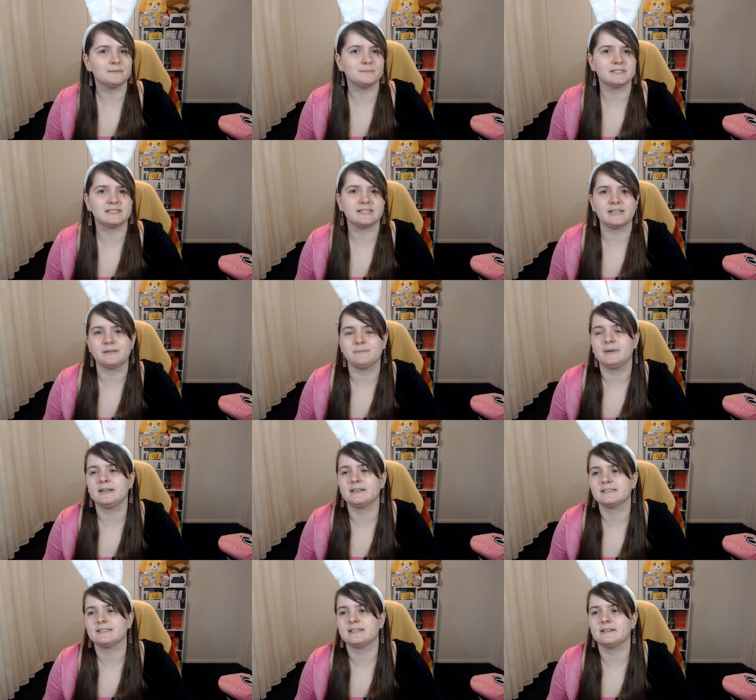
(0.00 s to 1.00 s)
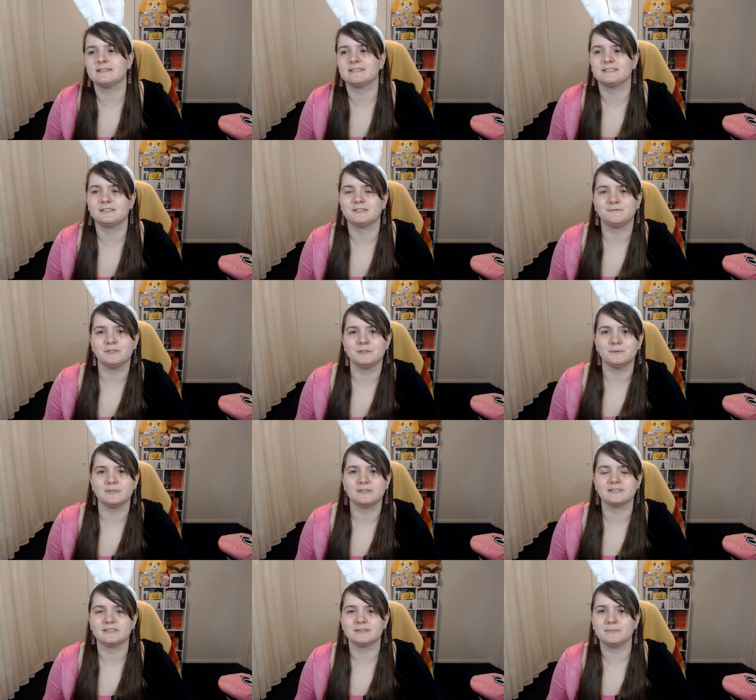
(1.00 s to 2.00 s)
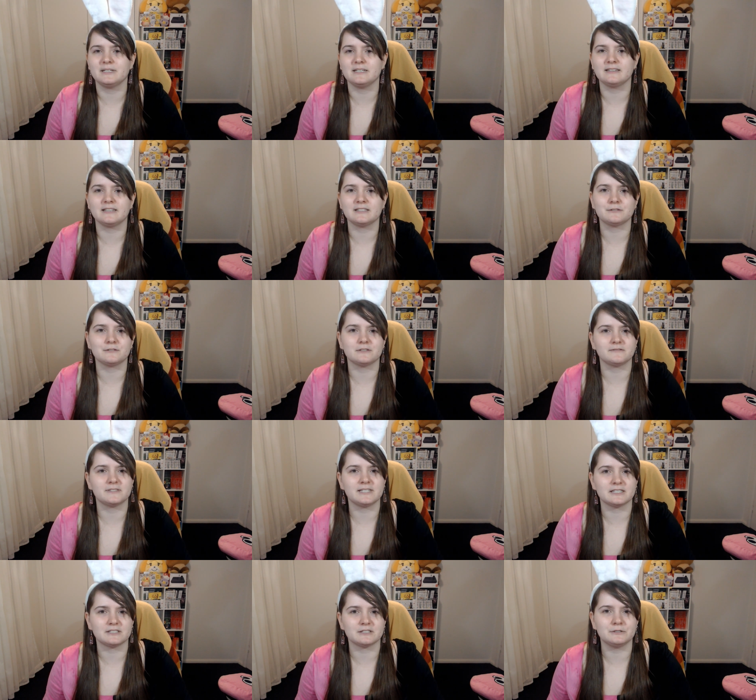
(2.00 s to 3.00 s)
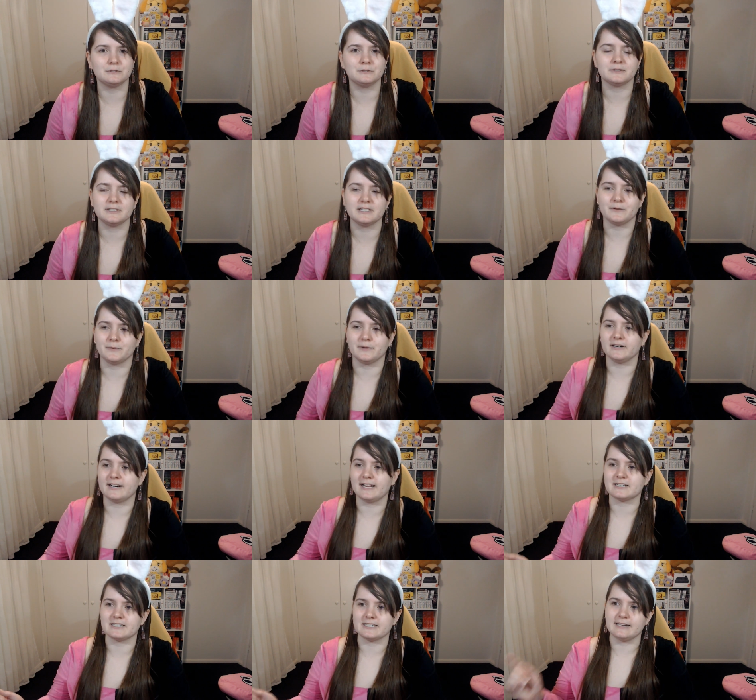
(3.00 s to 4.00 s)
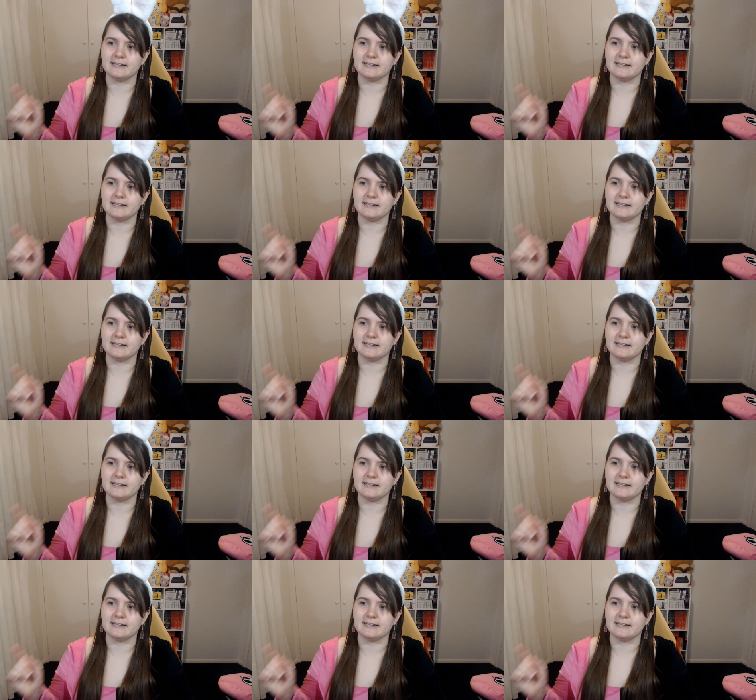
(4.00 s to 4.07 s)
but say Banner Saga, so if you want to be in that sort of tactical thing where it actually